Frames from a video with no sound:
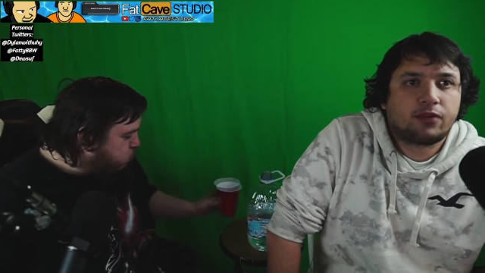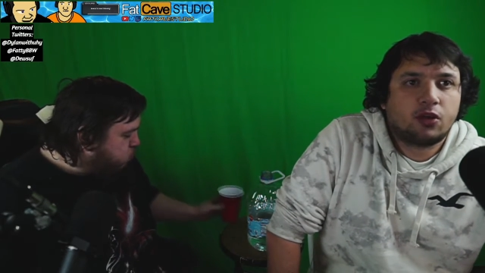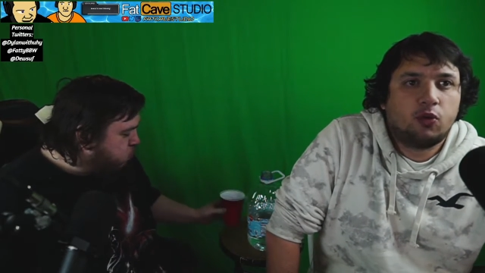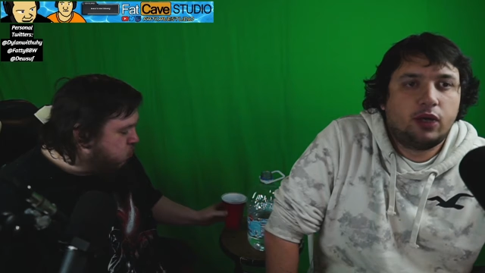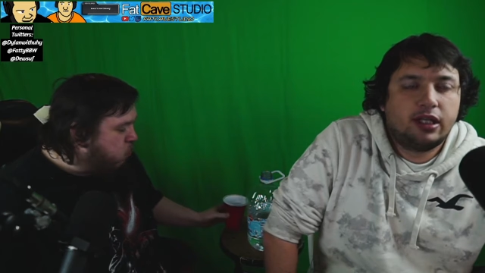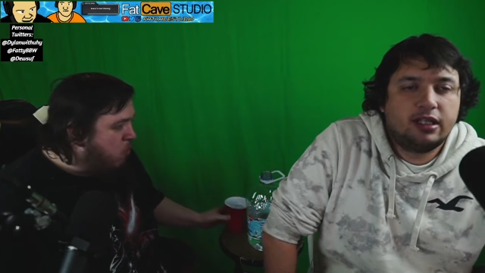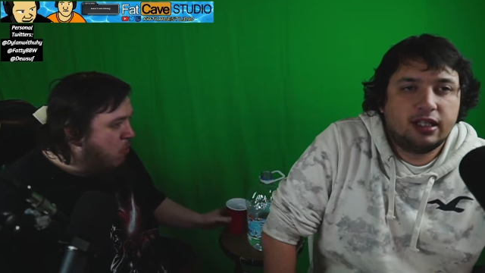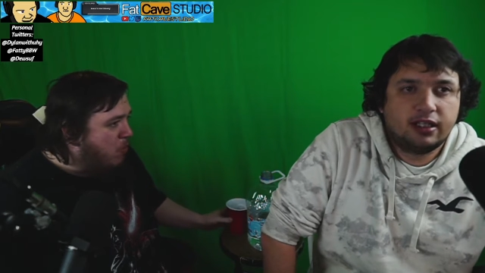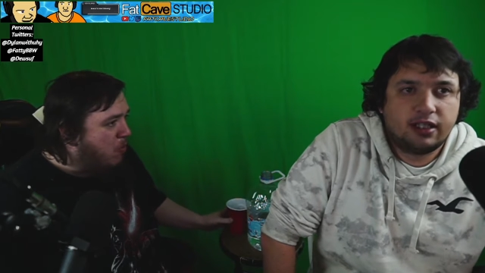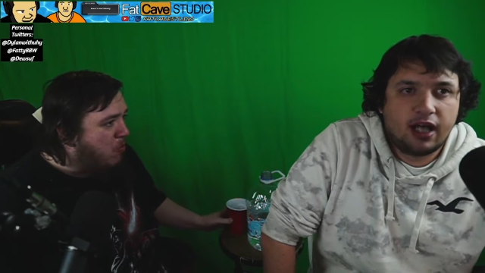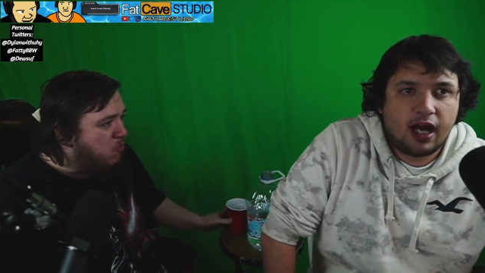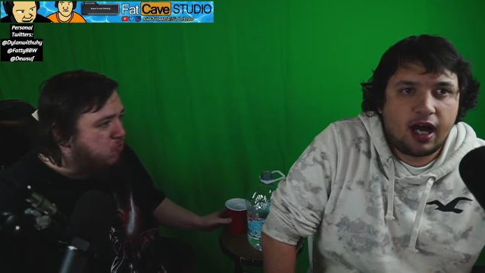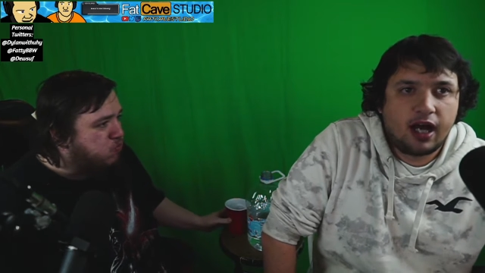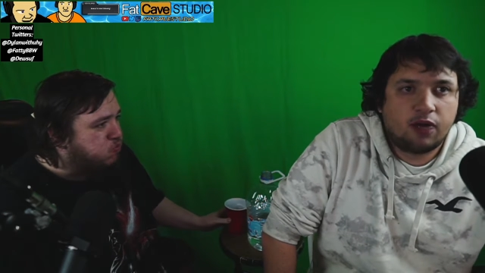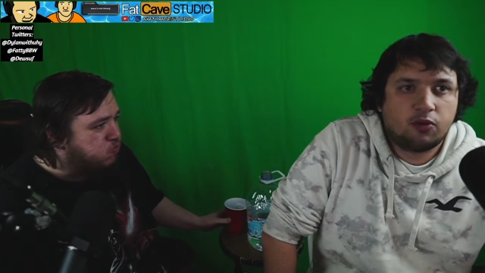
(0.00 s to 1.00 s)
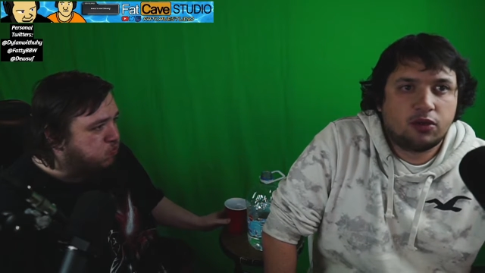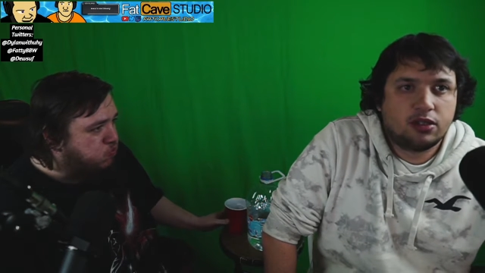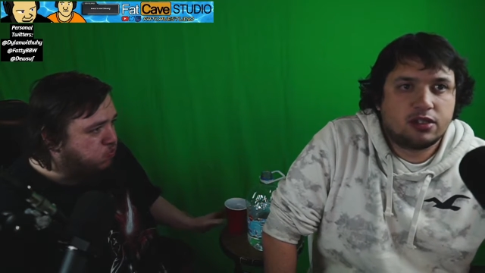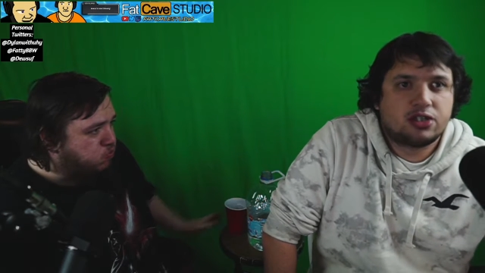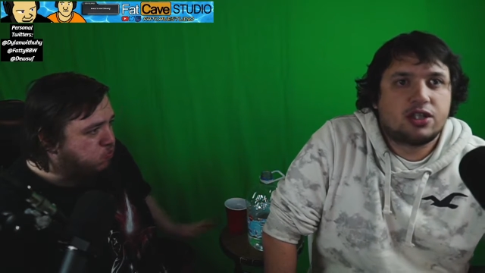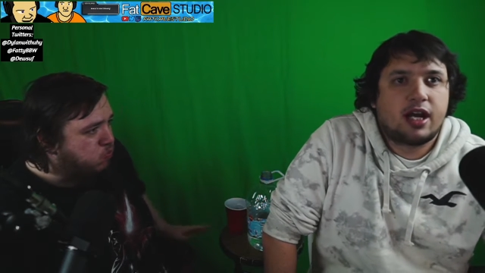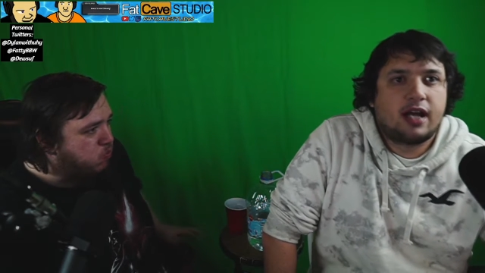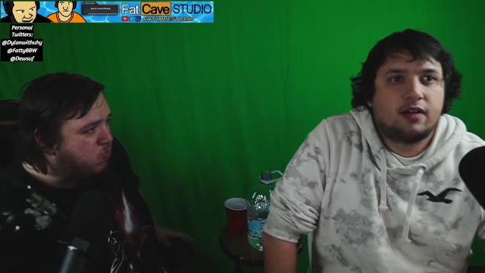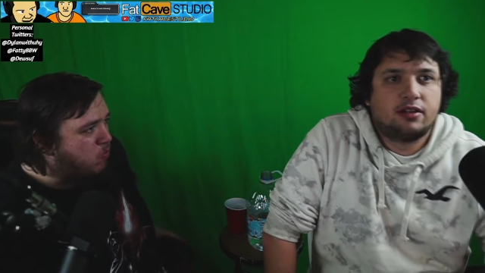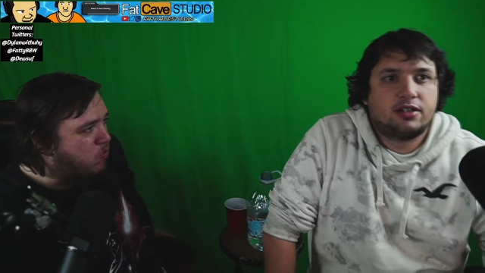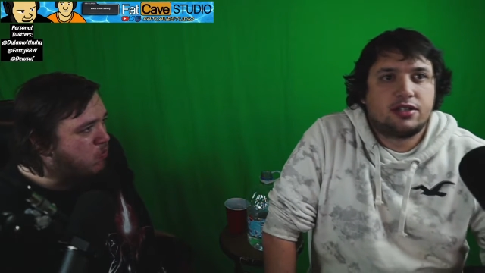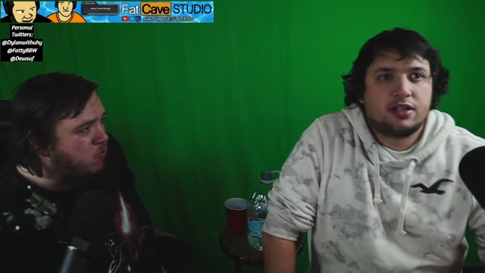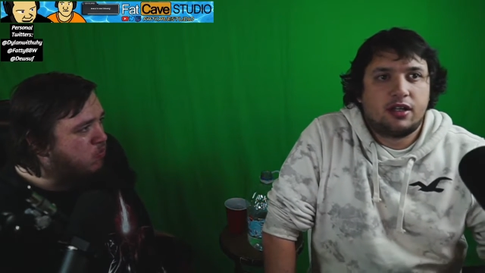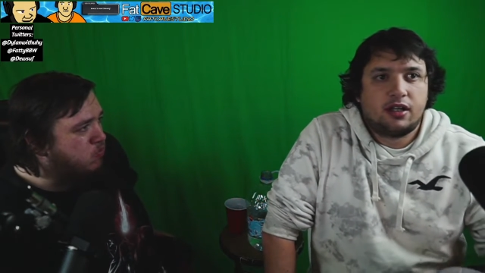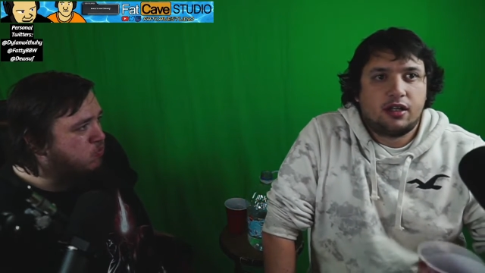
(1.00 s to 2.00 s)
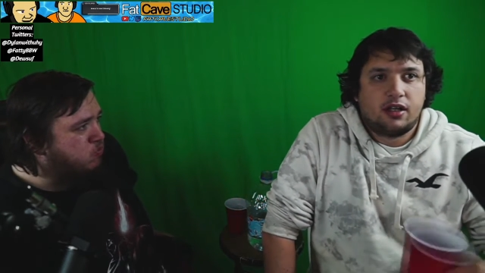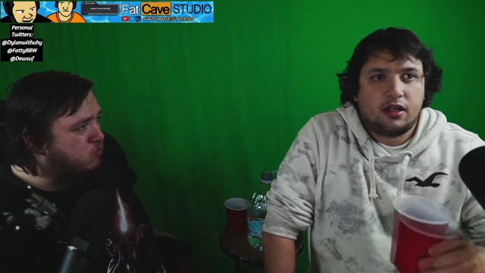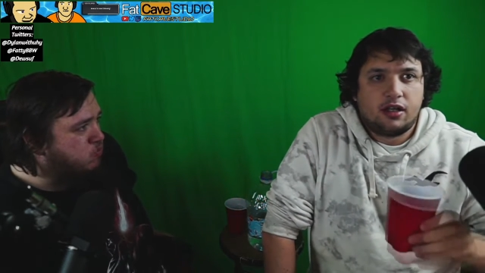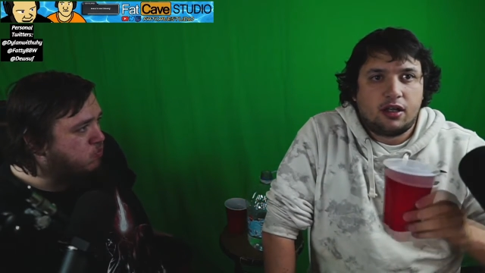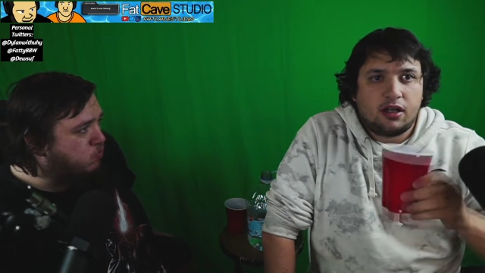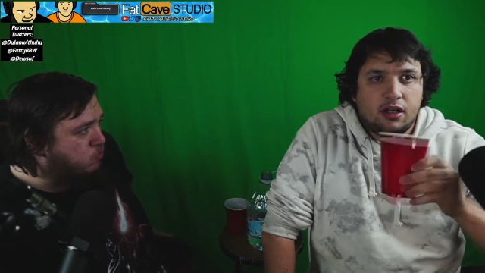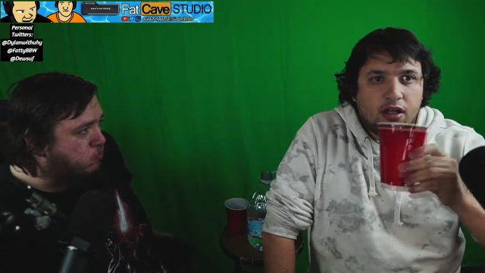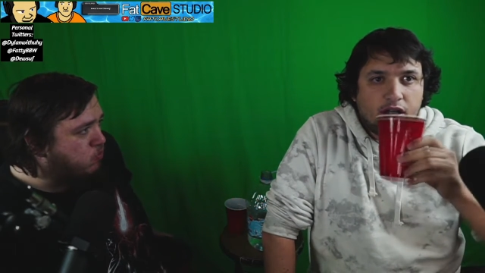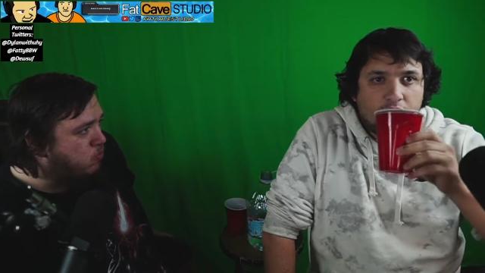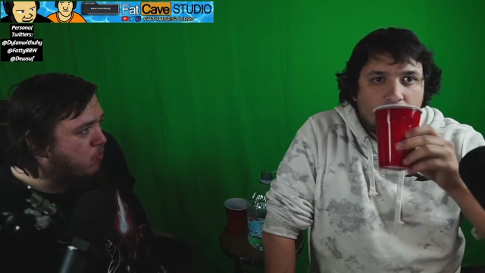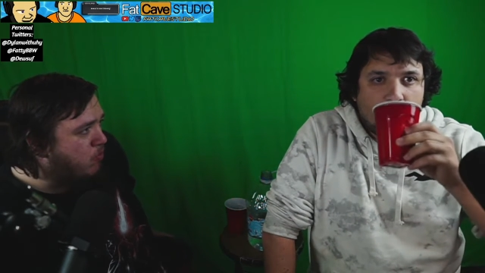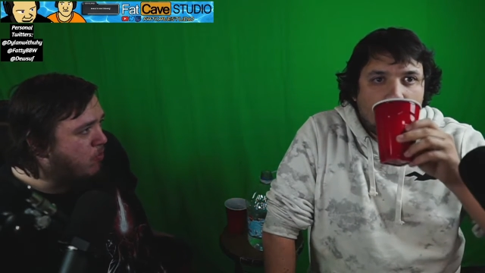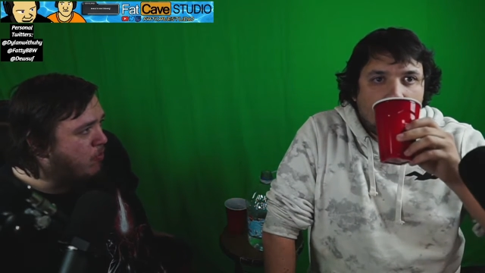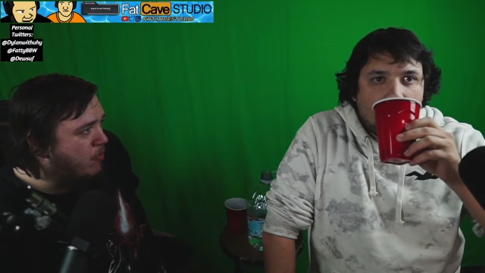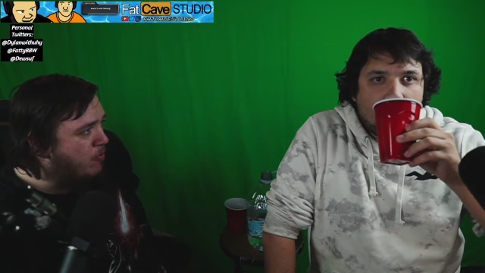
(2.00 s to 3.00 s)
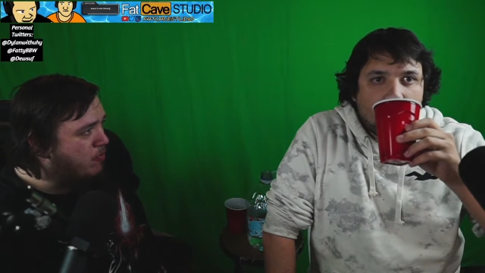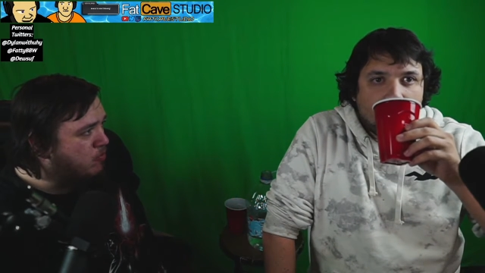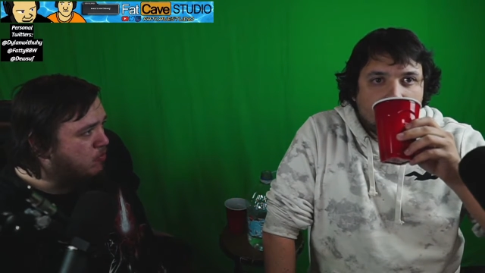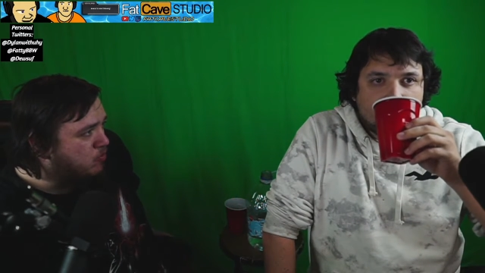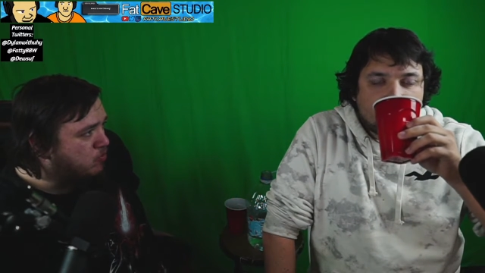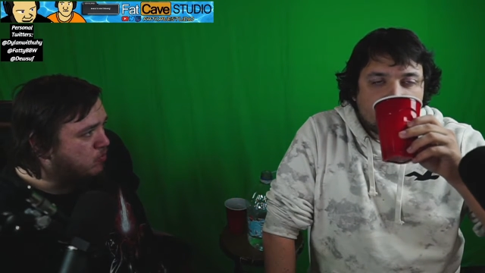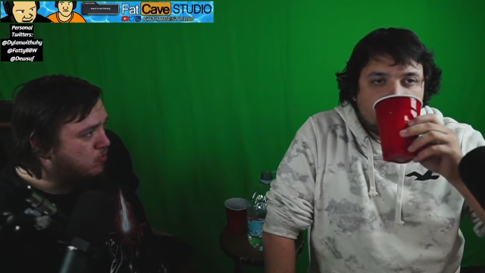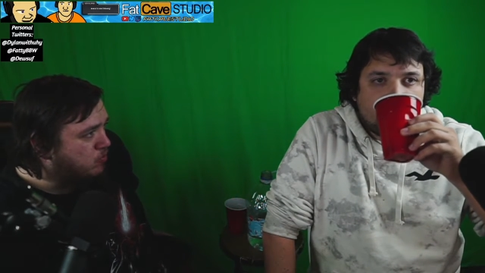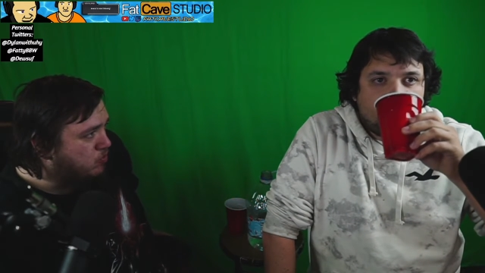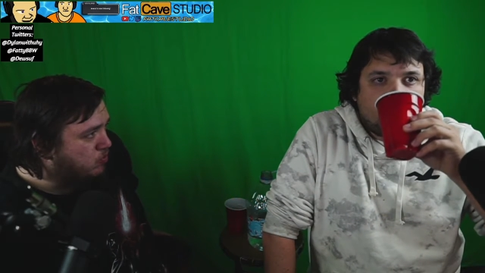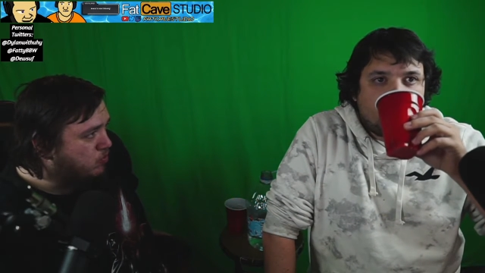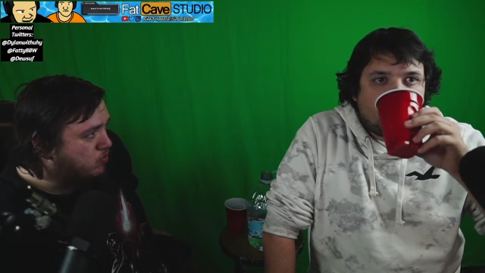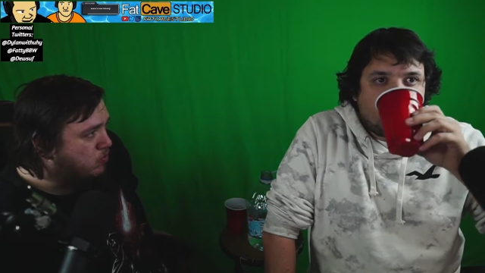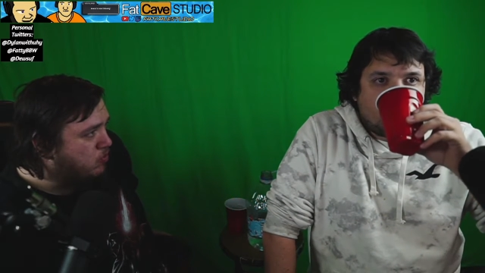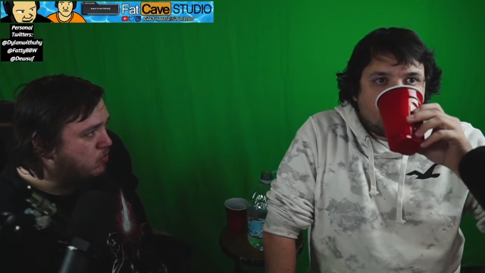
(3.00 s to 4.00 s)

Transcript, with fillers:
Speaker 1: we did the hot ones challenge on stream,